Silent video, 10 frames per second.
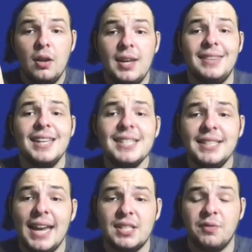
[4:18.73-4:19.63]
In this
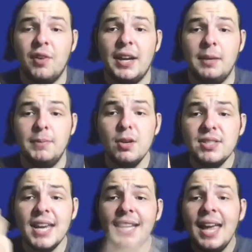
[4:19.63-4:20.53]
case of writing
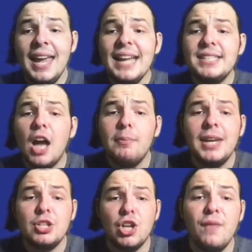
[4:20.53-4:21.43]
music, it's a combination of